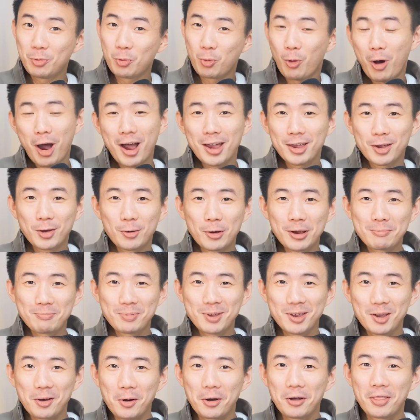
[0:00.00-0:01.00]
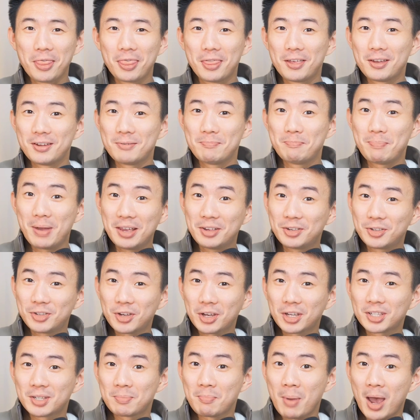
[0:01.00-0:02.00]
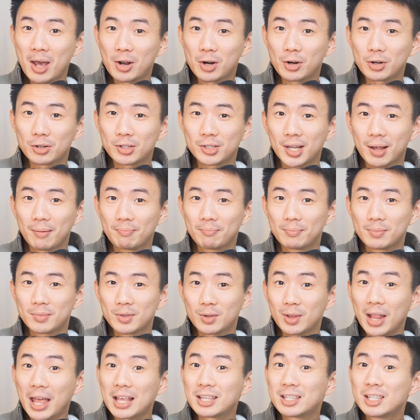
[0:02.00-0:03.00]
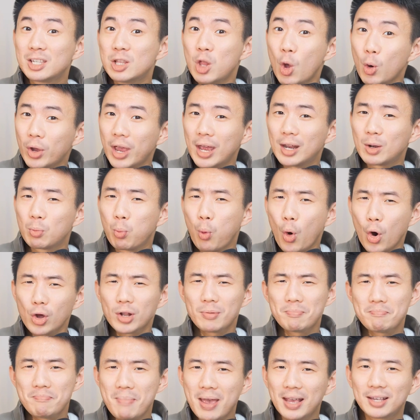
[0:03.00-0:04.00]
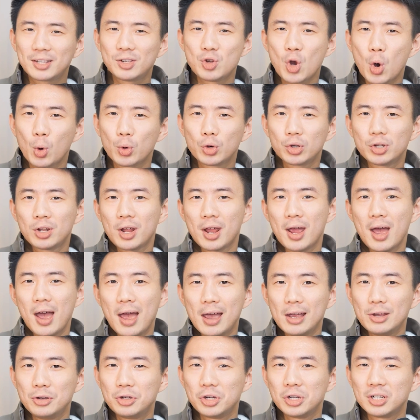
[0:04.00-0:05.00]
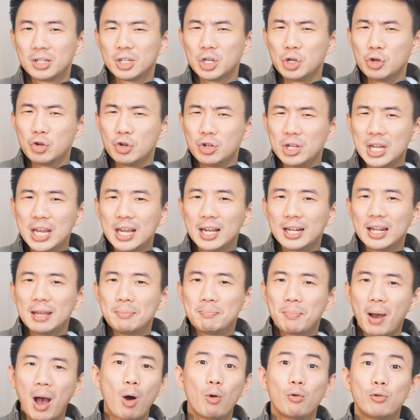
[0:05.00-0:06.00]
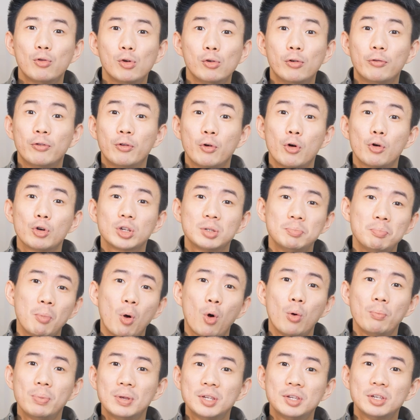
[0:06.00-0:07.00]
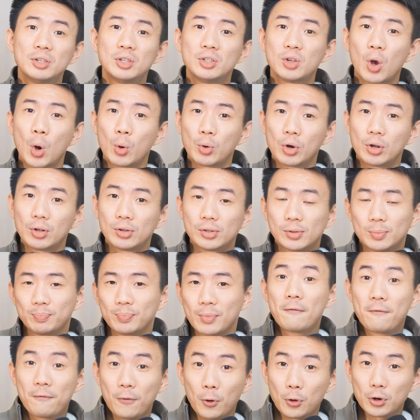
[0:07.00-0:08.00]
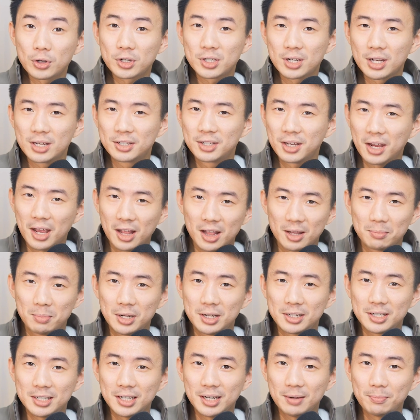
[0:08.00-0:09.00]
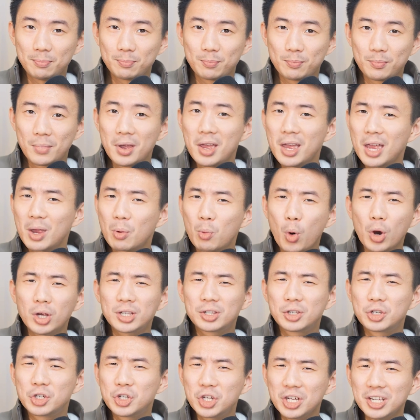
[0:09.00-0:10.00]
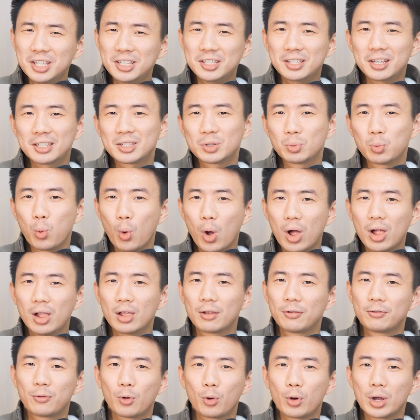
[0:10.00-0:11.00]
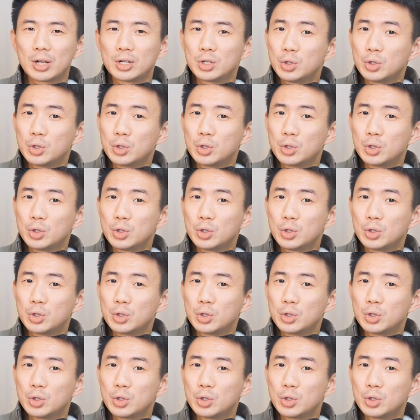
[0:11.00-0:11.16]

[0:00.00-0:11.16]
why going beyond the basics matters, so let's look at what makes Notion AI Agent uniquely powerful for small business owners. First, scalability. It works just as well for a